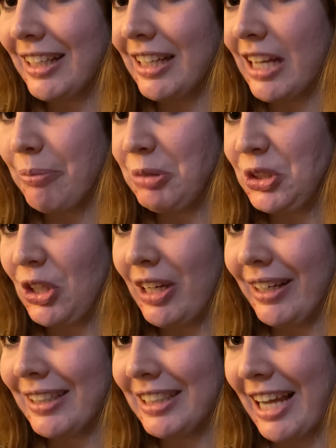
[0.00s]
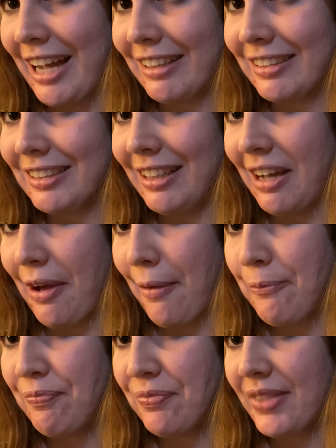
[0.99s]
in episodic ataxia.
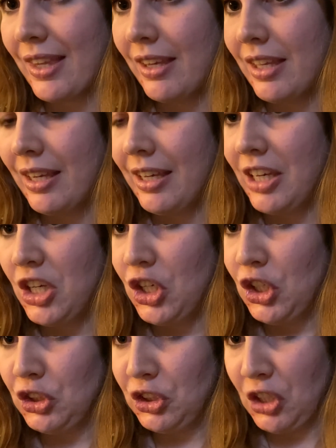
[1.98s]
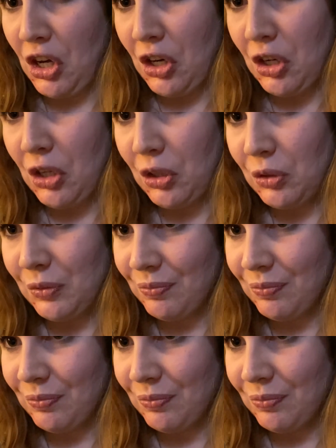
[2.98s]
So,